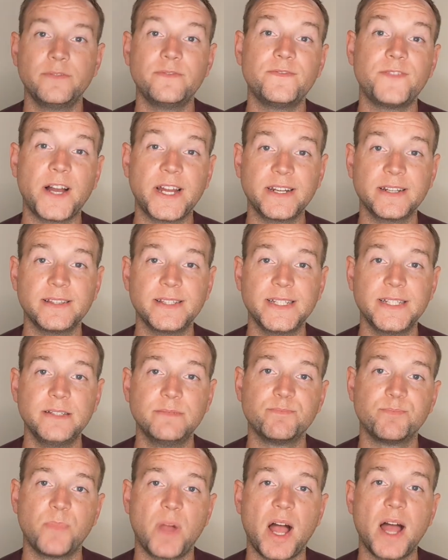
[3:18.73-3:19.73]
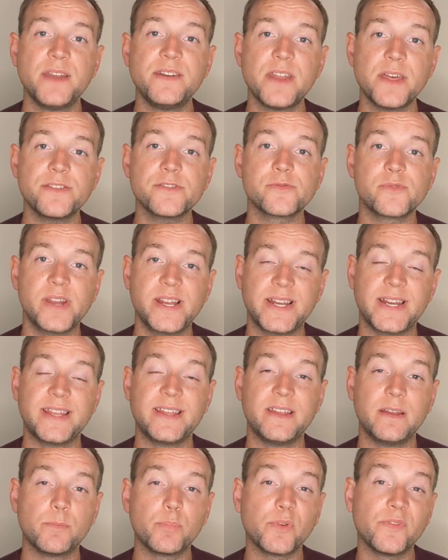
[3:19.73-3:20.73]
Finally, another great
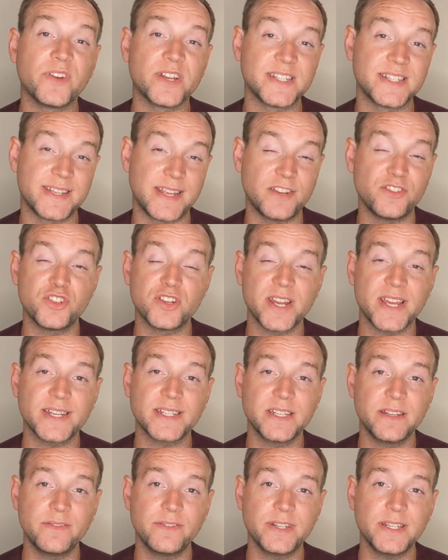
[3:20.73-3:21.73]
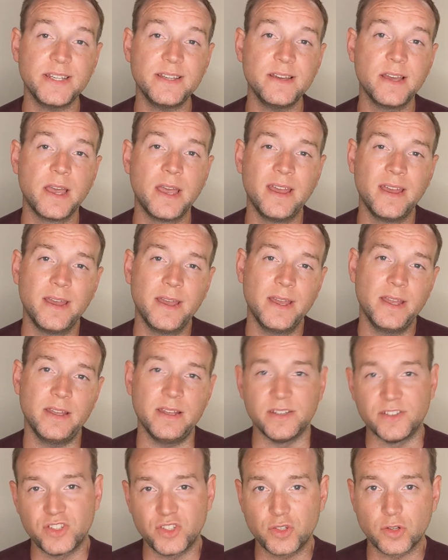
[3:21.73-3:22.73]
improvisation activity
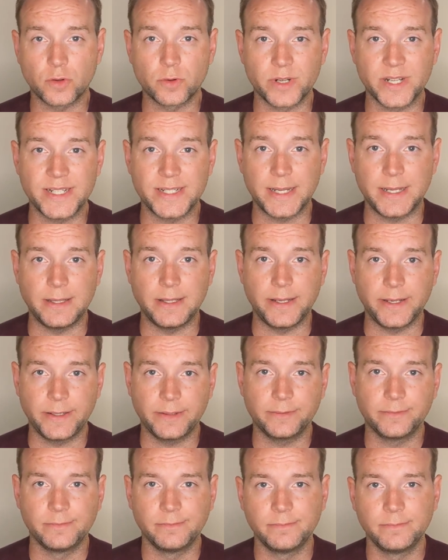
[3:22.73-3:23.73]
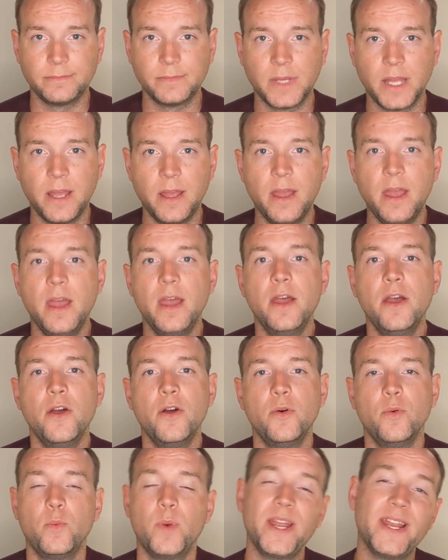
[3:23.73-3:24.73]
is storytelling.
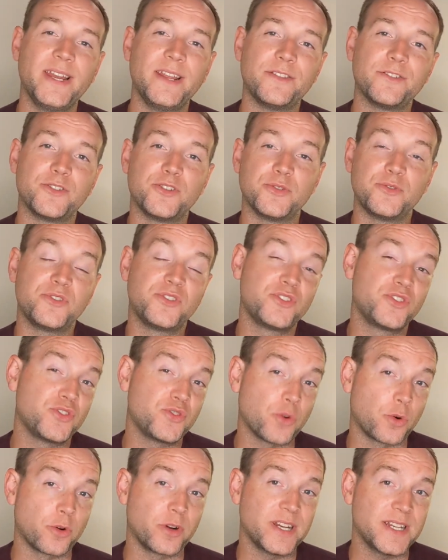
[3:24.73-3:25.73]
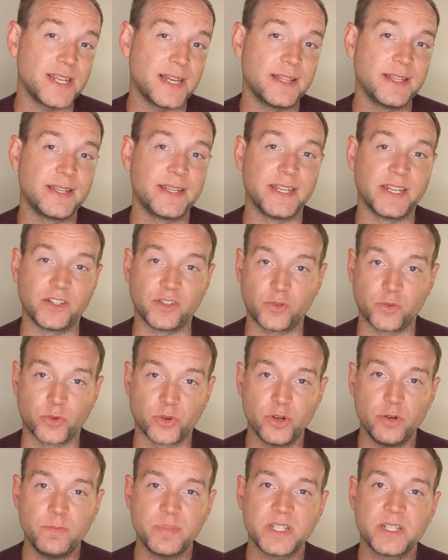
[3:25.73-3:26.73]
We can either do storytelling in
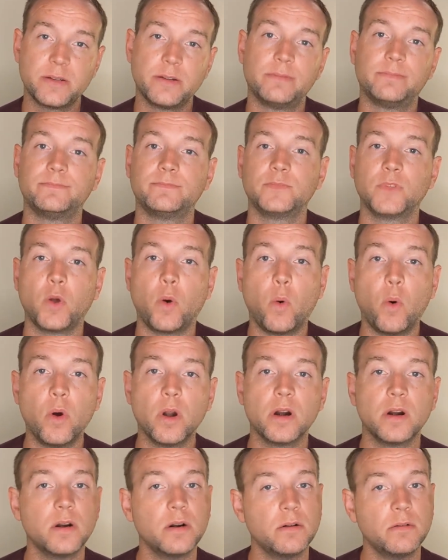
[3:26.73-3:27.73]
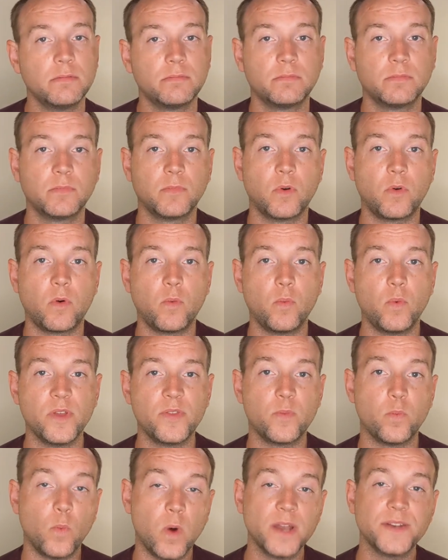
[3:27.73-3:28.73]
groups or
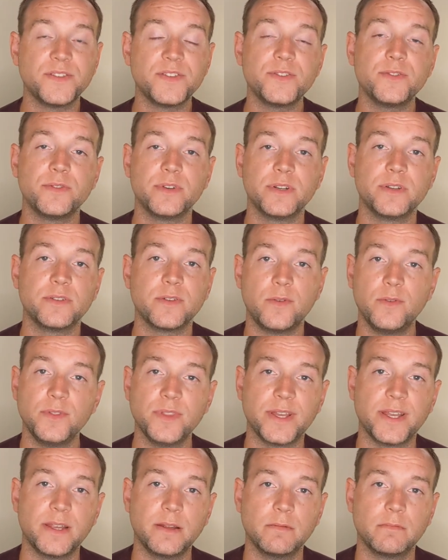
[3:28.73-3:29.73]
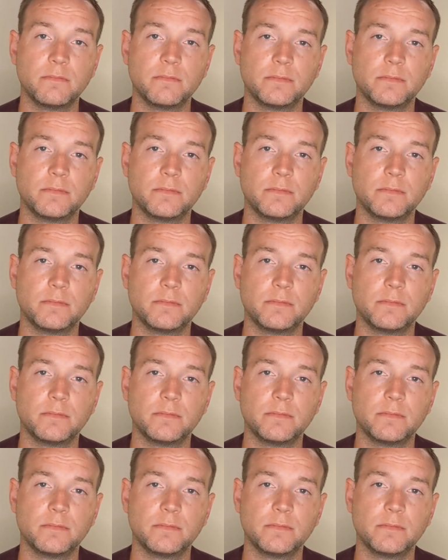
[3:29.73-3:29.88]
with one student only.